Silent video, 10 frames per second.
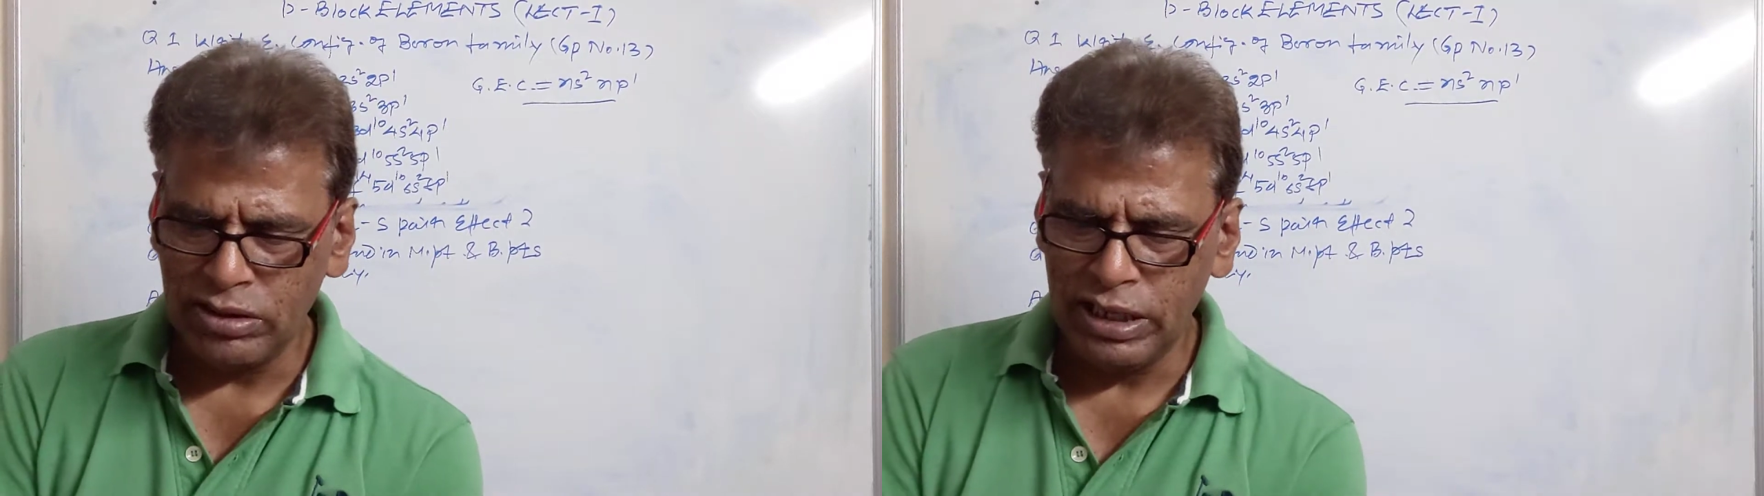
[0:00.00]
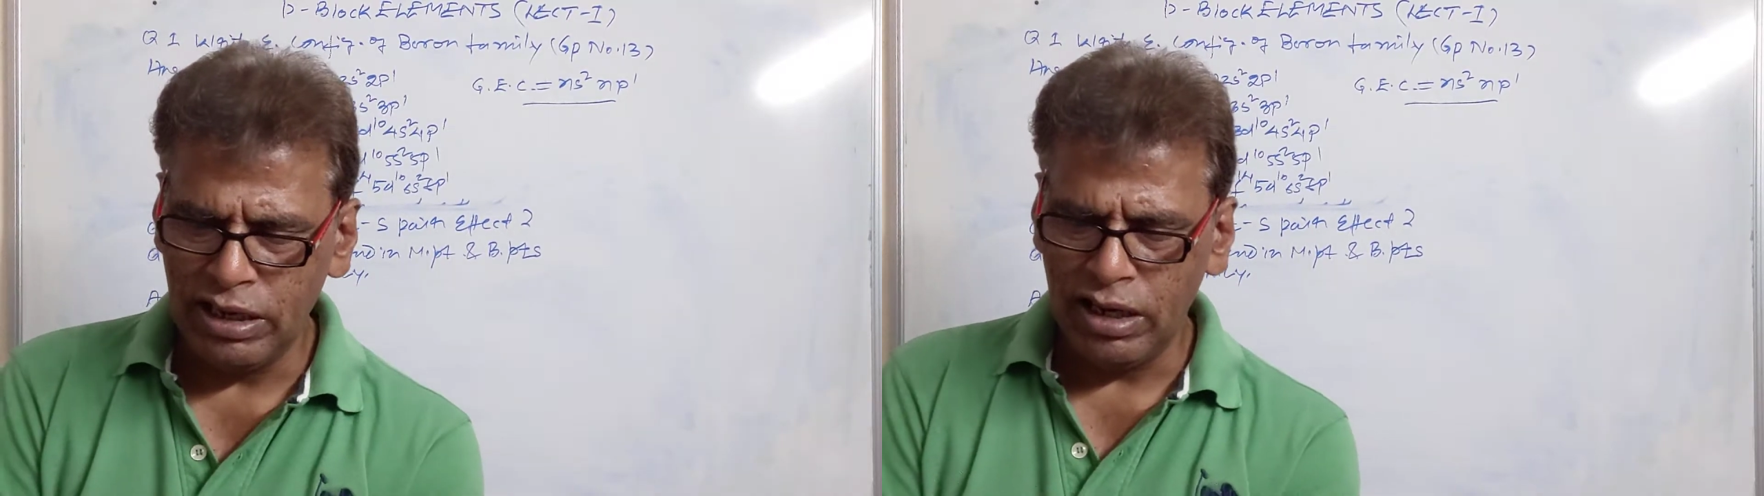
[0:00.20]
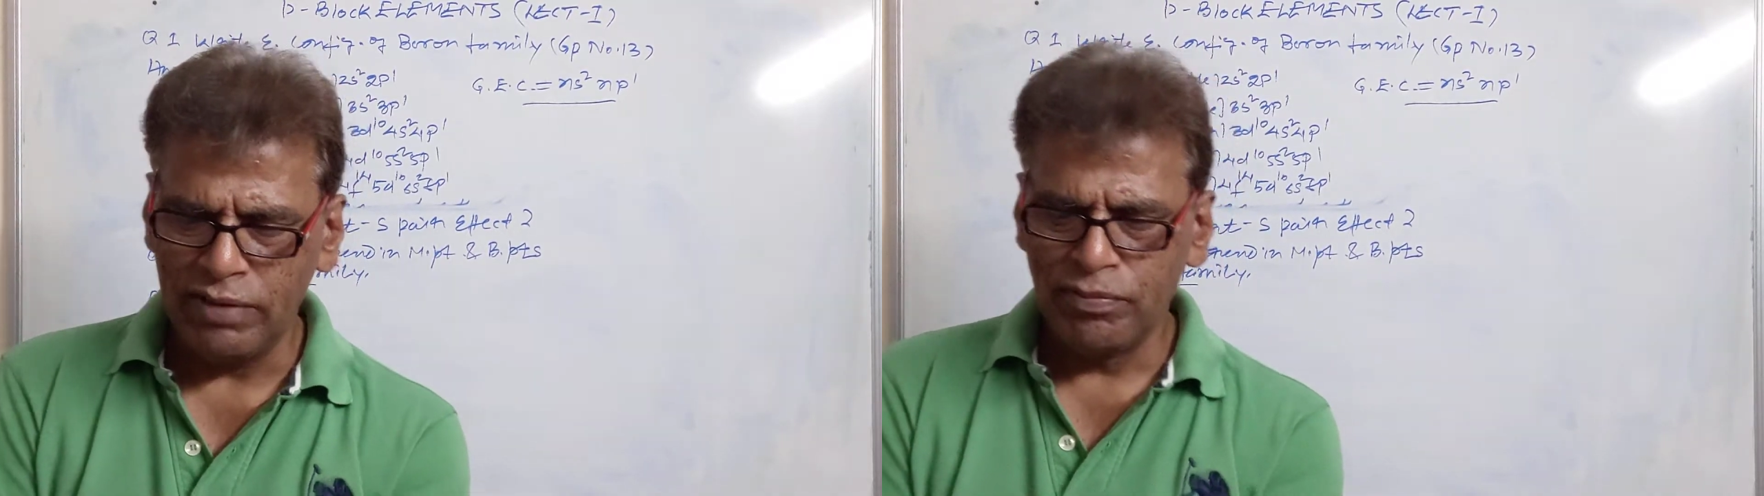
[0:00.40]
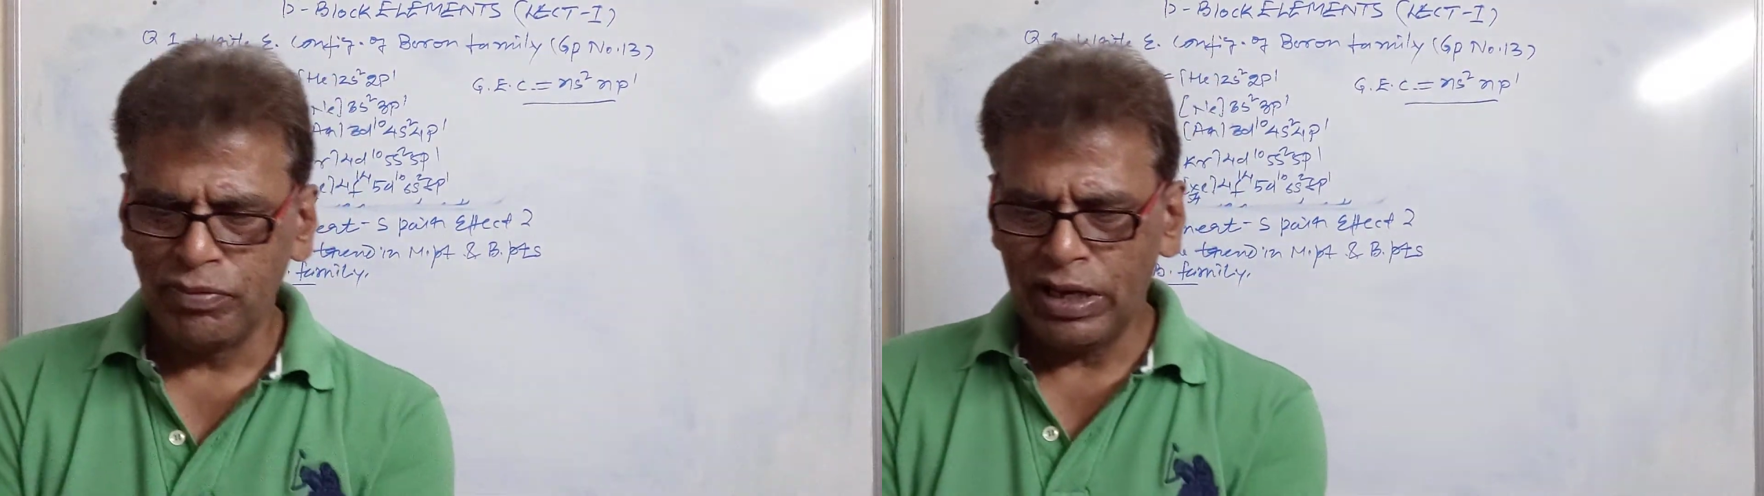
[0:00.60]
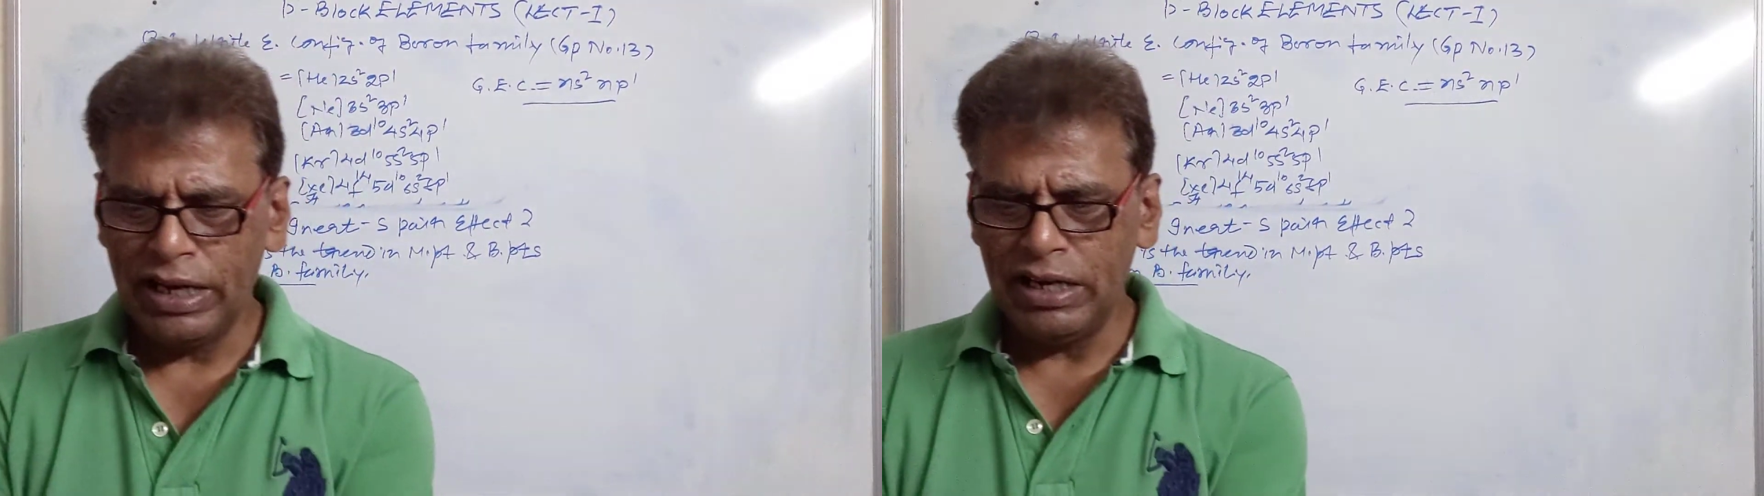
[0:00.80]
They are
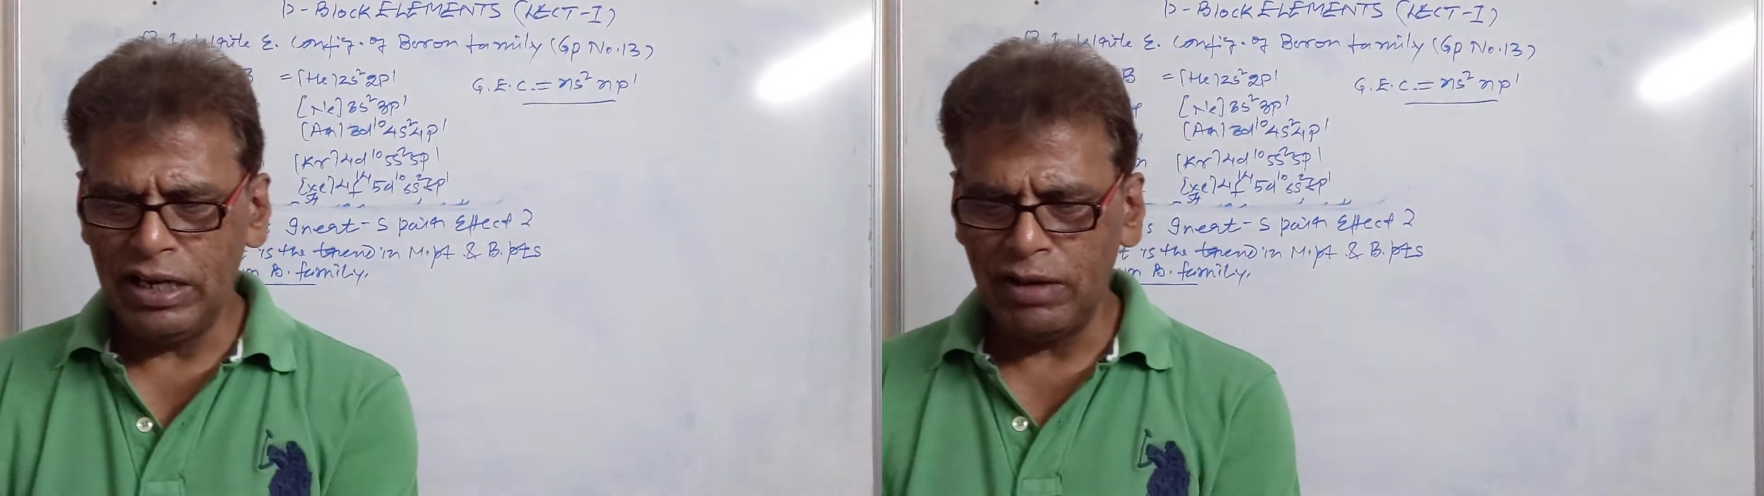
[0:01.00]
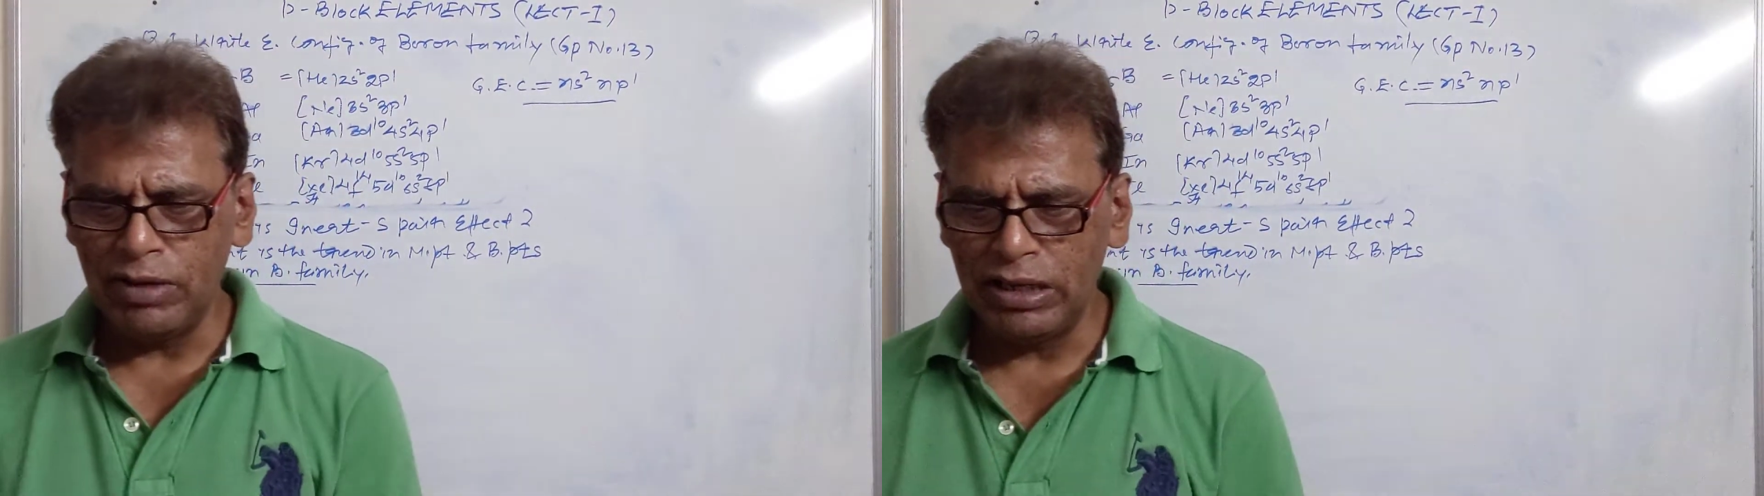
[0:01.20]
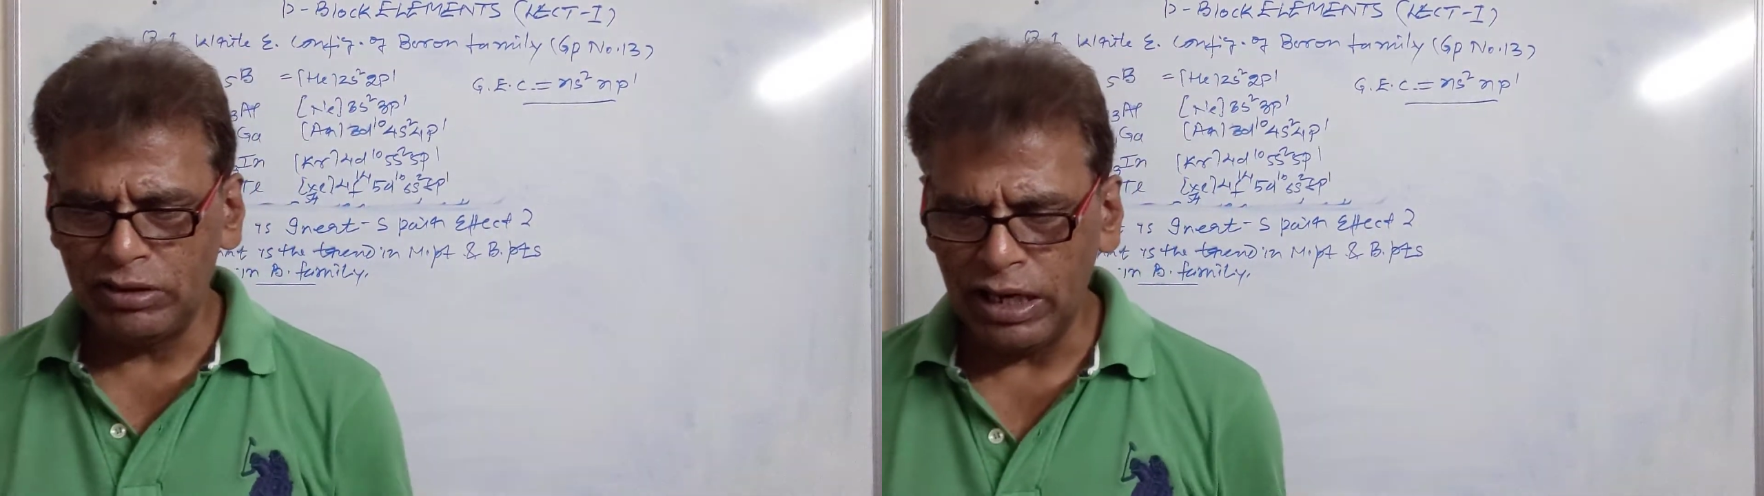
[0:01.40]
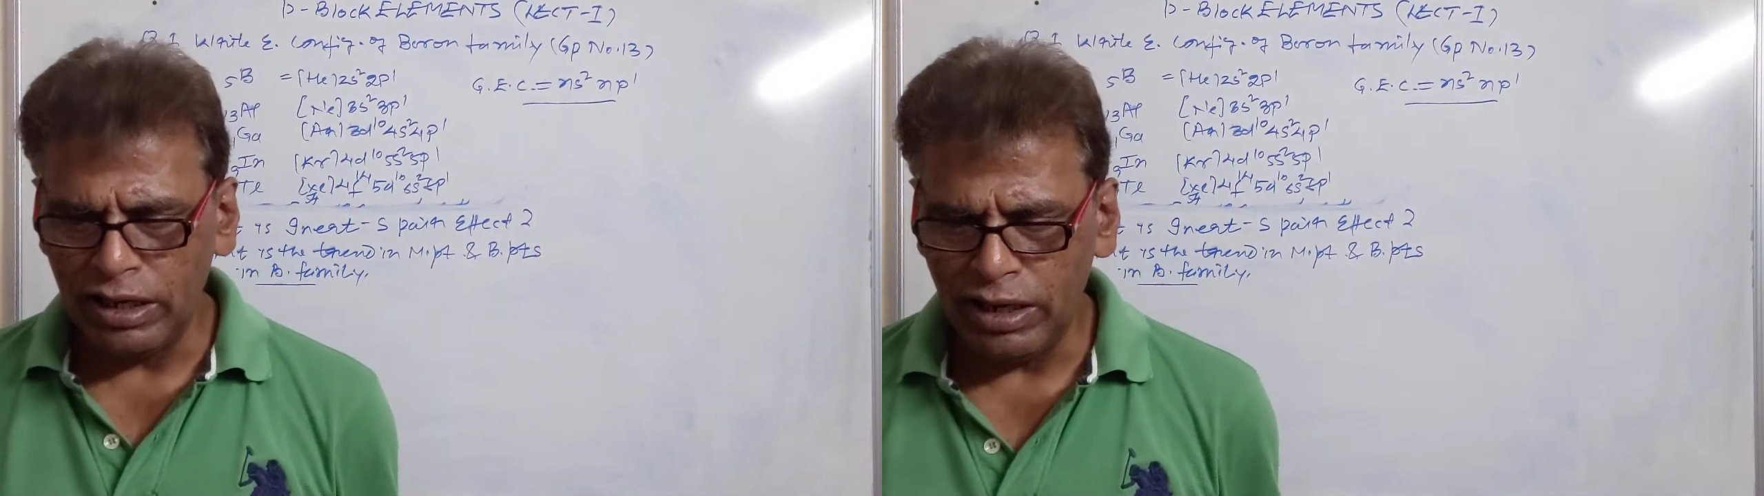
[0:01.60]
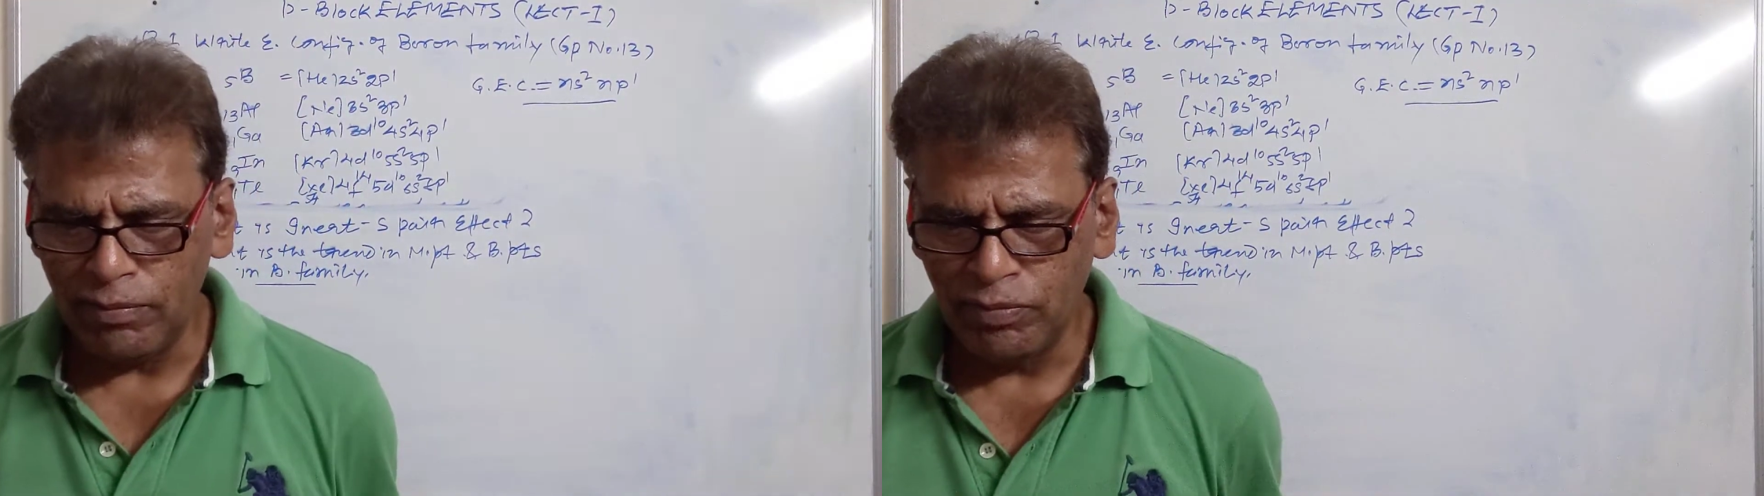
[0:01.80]
indium and
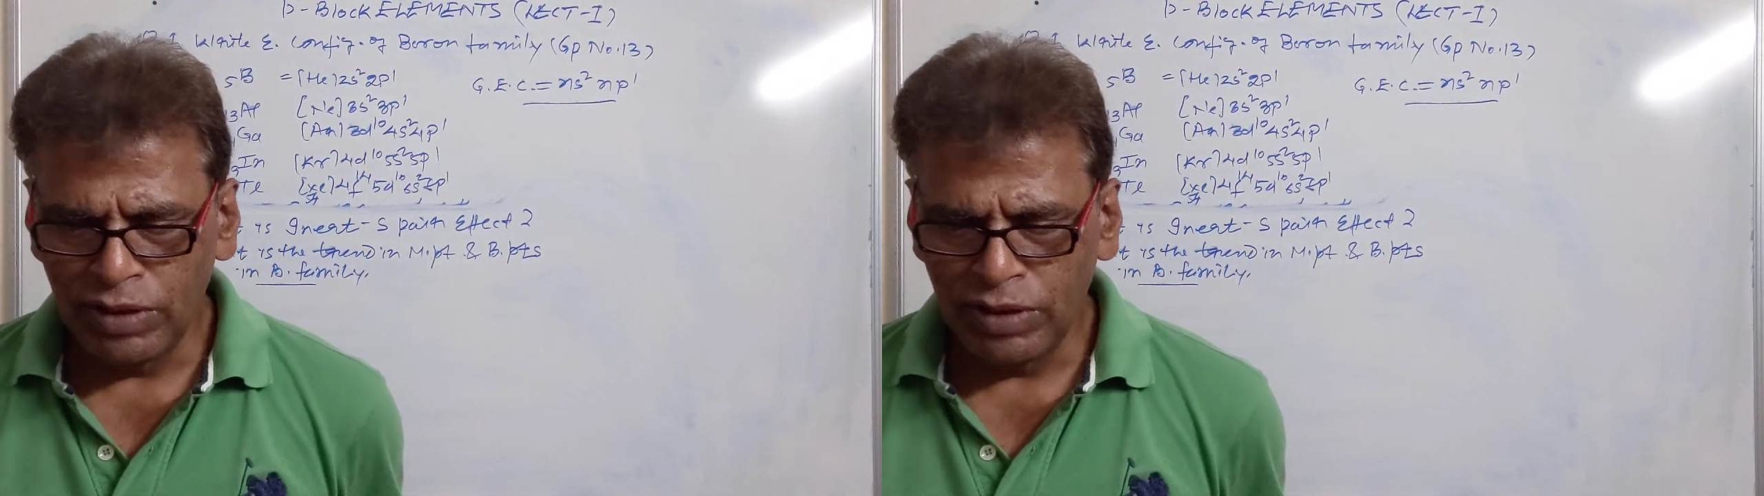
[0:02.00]
thallium.